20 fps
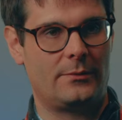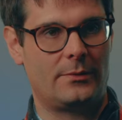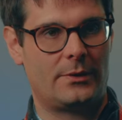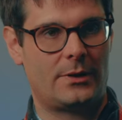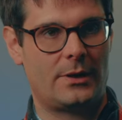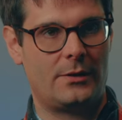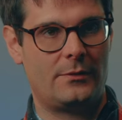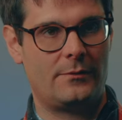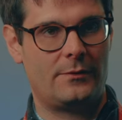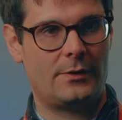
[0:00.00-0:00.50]
with
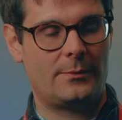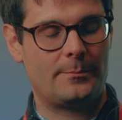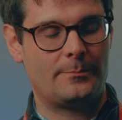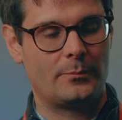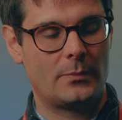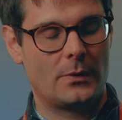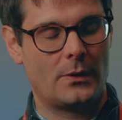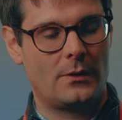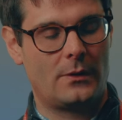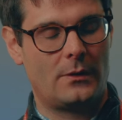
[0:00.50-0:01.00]
COVID.
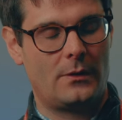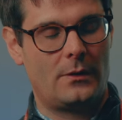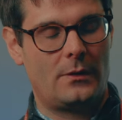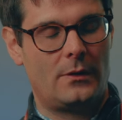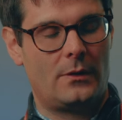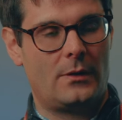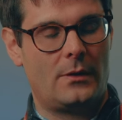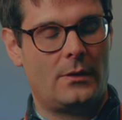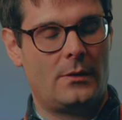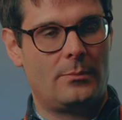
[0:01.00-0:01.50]

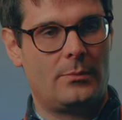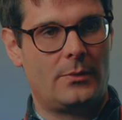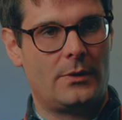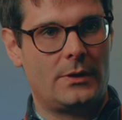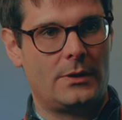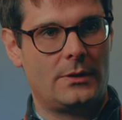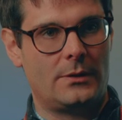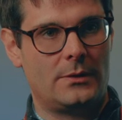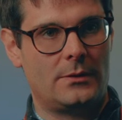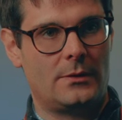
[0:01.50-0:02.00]
Um,
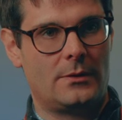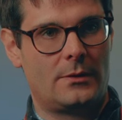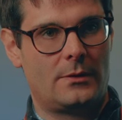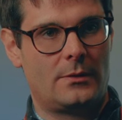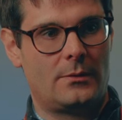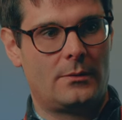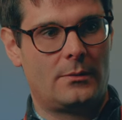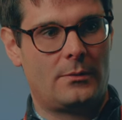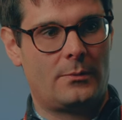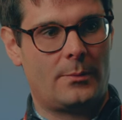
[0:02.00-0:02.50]
the
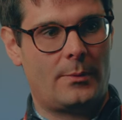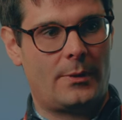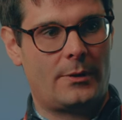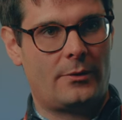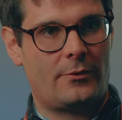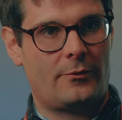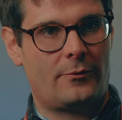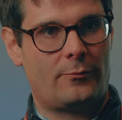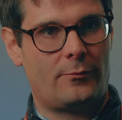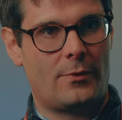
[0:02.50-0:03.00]

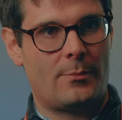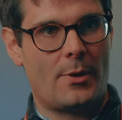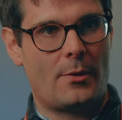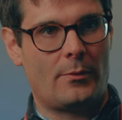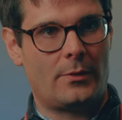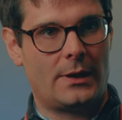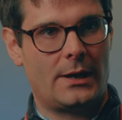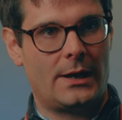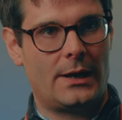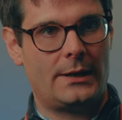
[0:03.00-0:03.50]
amount of
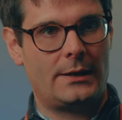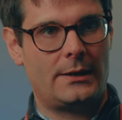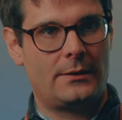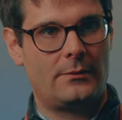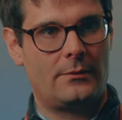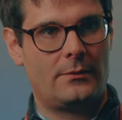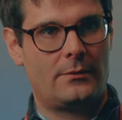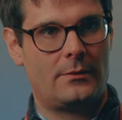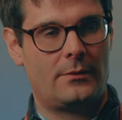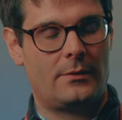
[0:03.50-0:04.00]
remote learning
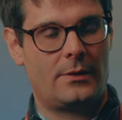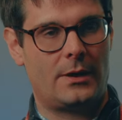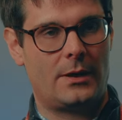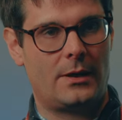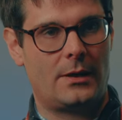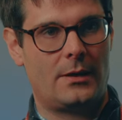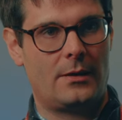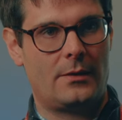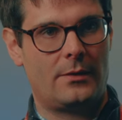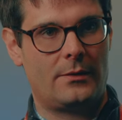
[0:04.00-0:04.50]

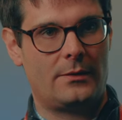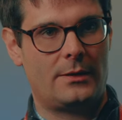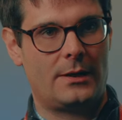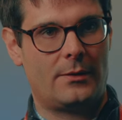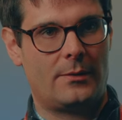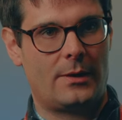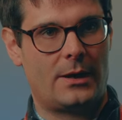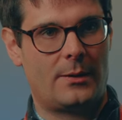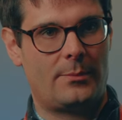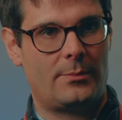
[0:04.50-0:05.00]
uh, that
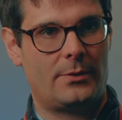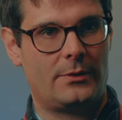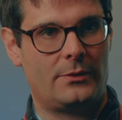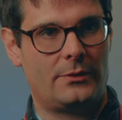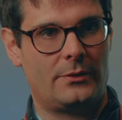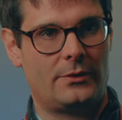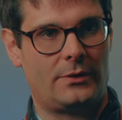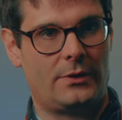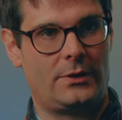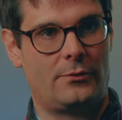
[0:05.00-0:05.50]
now happens
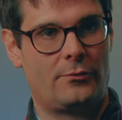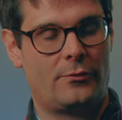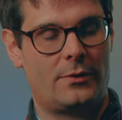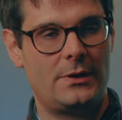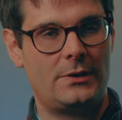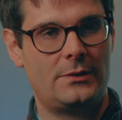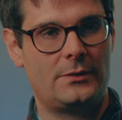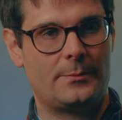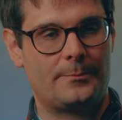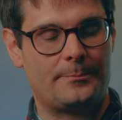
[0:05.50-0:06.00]
has
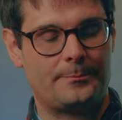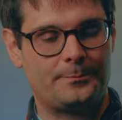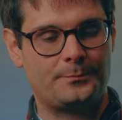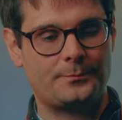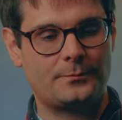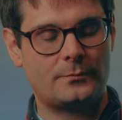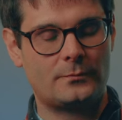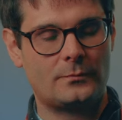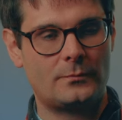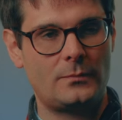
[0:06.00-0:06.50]
increased.
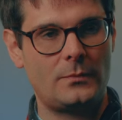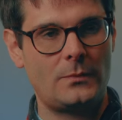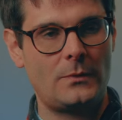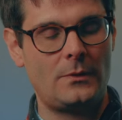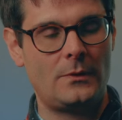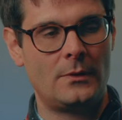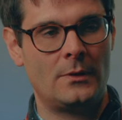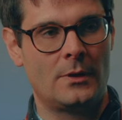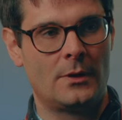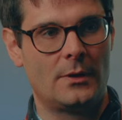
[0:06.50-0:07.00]

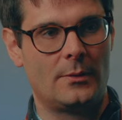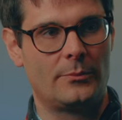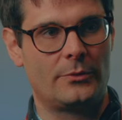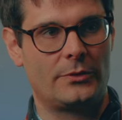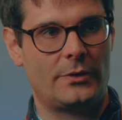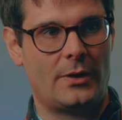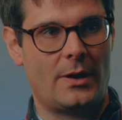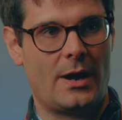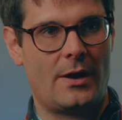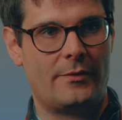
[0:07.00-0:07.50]
Um,
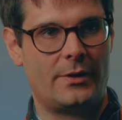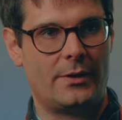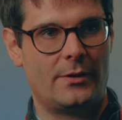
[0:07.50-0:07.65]
so having